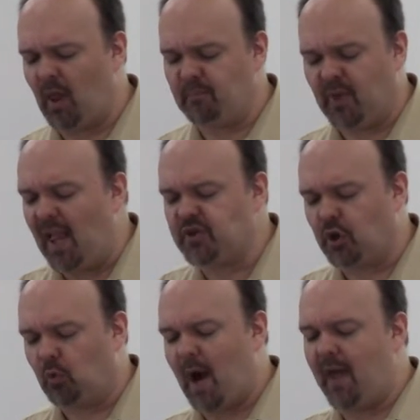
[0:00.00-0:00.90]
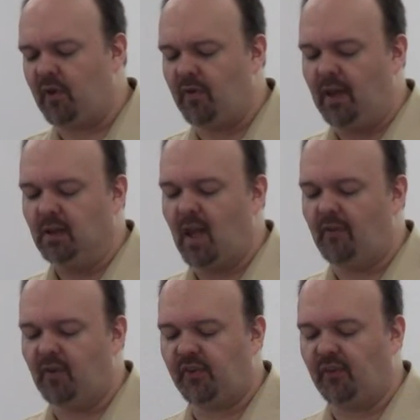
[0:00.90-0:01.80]
pleasure rather than
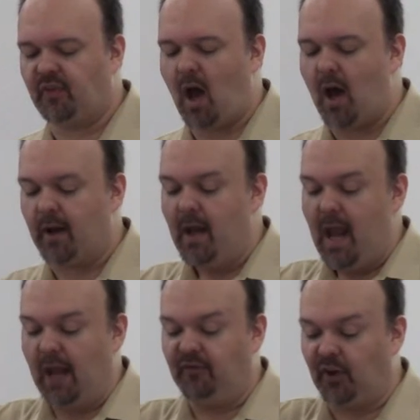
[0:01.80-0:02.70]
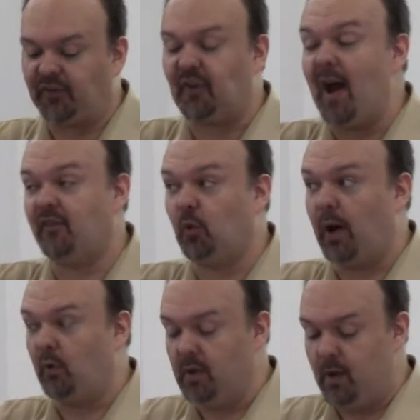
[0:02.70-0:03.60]
lovers of God. And verse 5 is what I
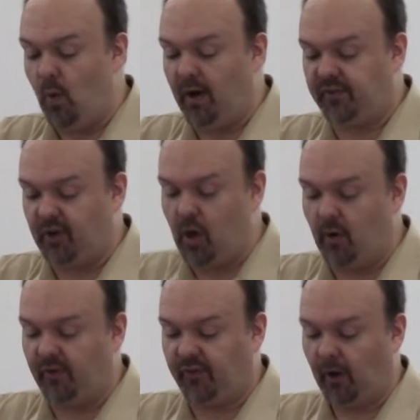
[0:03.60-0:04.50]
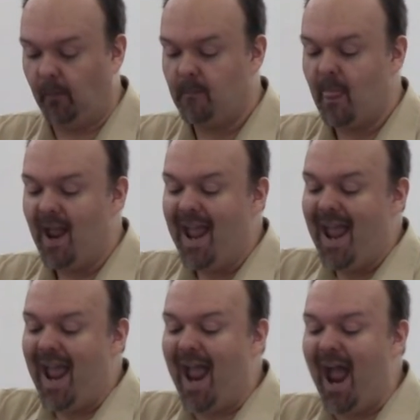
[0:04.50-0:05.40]
really want us to notice here.
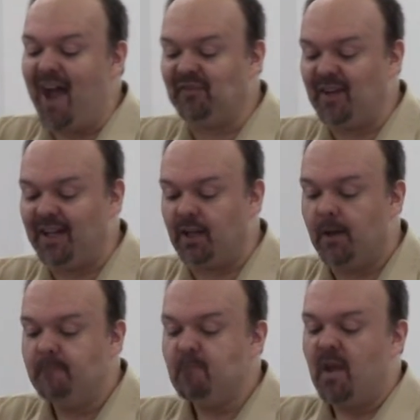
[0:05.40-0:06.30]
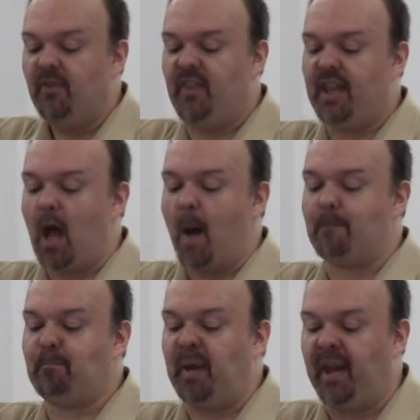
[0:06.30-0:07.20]
Having the
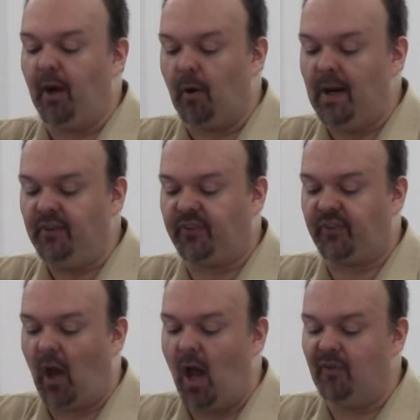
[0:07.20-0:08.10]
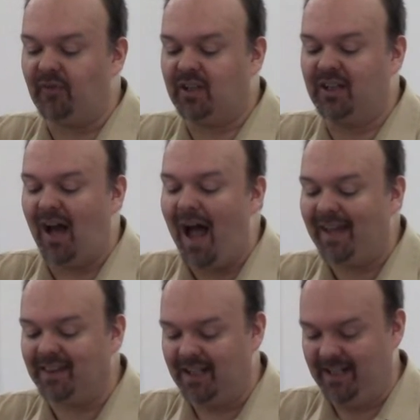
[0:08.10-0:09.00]
appearance of
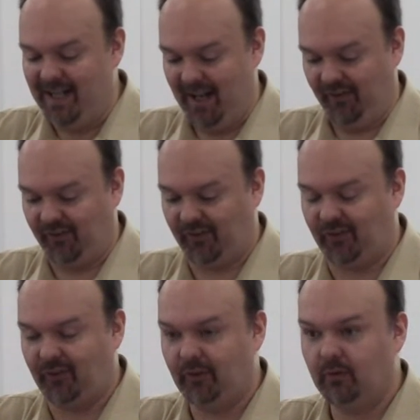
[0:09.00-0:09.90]
godliness,